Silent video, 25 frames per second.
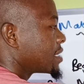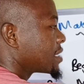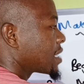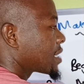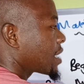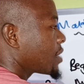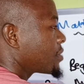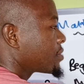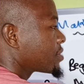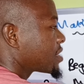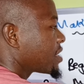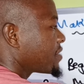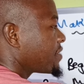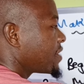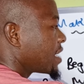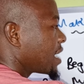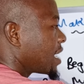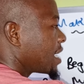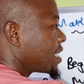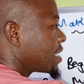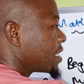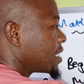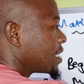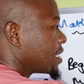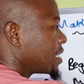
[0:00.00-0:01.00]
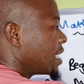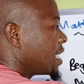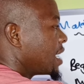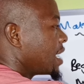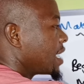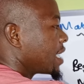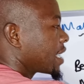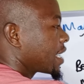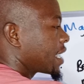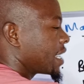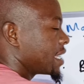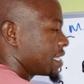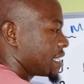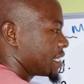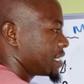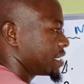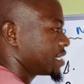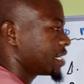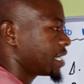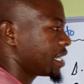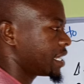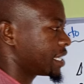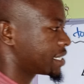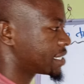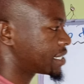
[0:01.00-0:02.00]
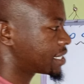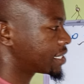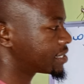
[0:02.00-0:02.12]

around 700 Kenyan shillings.